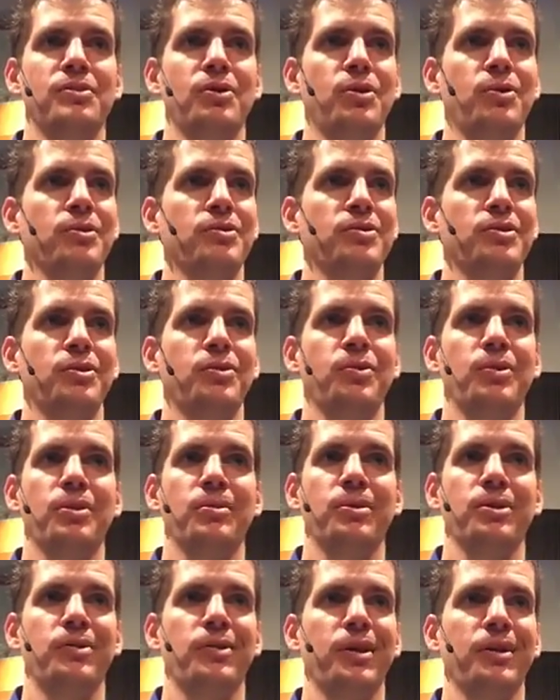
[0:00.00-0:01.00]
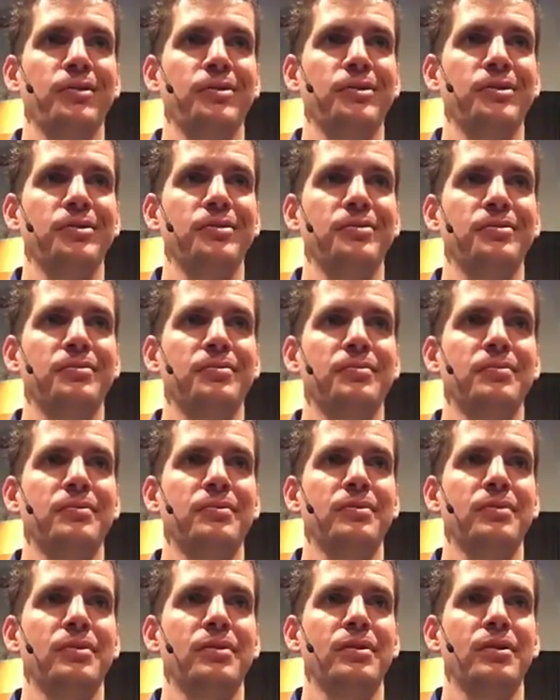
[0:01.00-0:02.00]
No one's going to want to be around you.
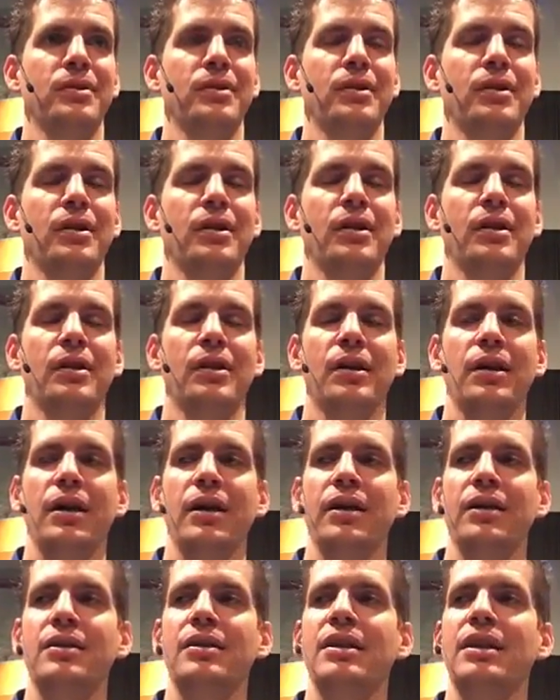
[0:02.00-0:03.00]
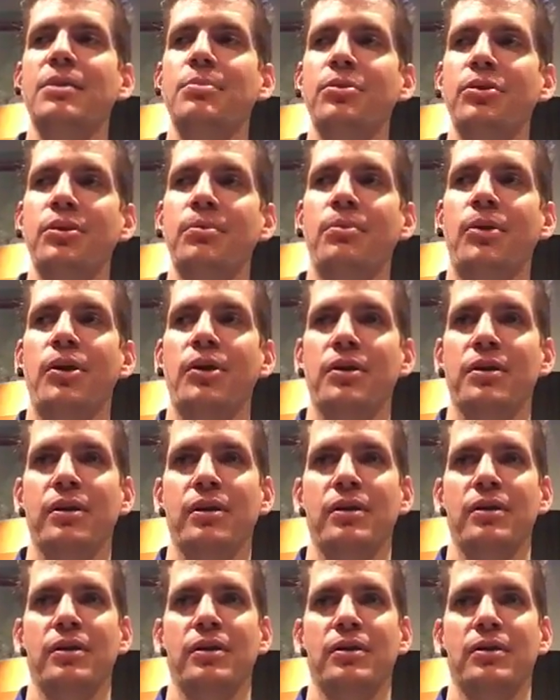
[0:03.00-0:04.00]
And he put a mark on
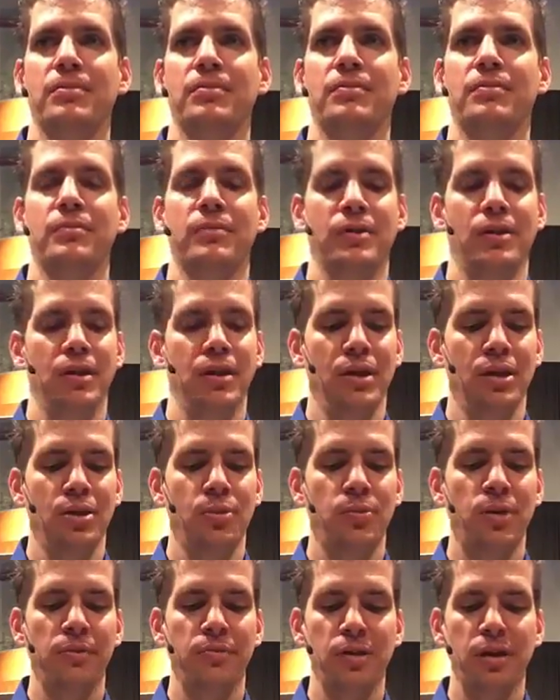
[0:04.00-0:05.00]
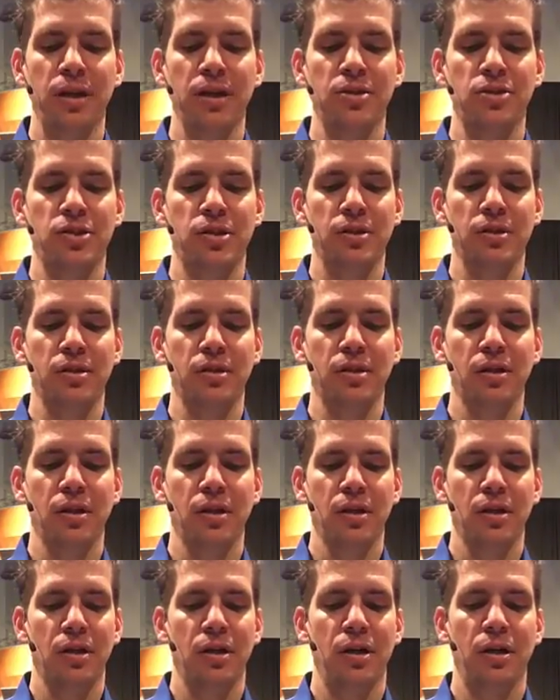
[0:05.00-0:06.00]
him. In Revelation,
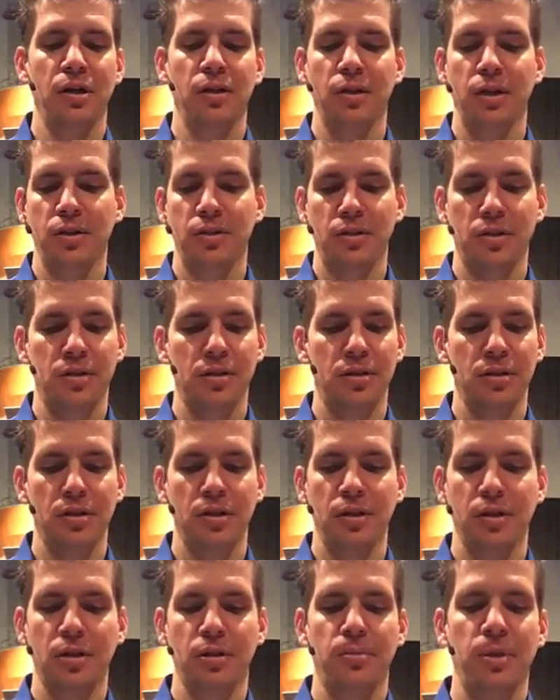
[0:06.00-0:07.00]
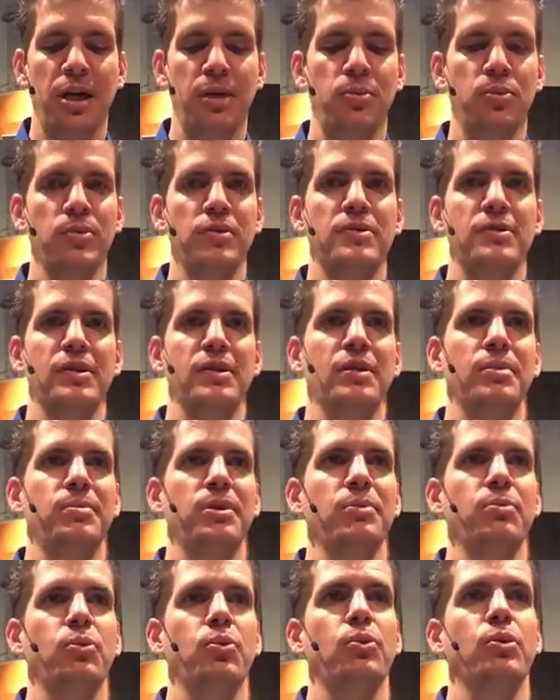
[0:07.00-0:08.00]
uh, later on in the Bible, we see that
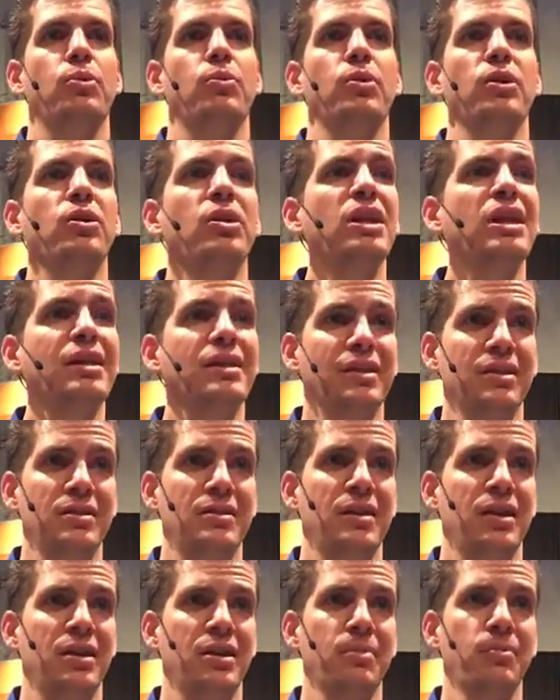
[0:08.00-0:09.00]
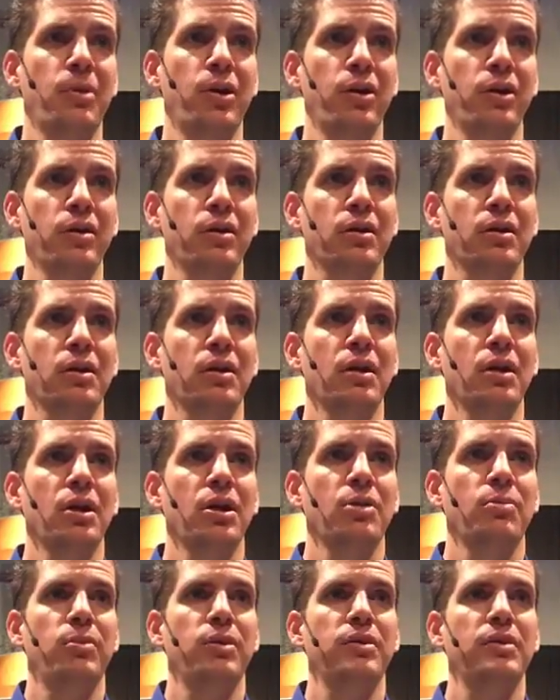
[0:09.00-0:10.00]
people will willingly take a mark.
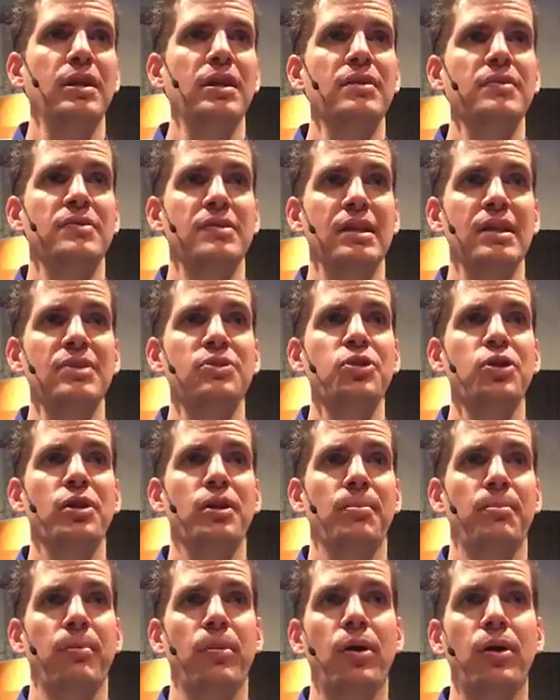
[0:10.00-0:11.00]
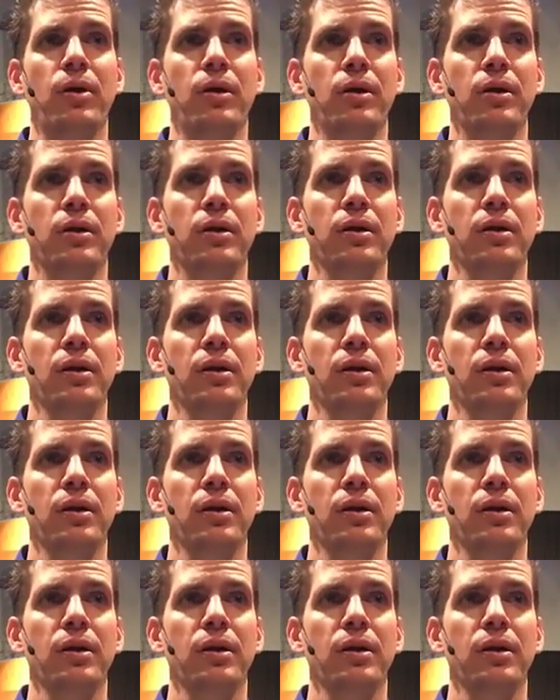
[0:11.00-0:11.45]
But this, he took a mark.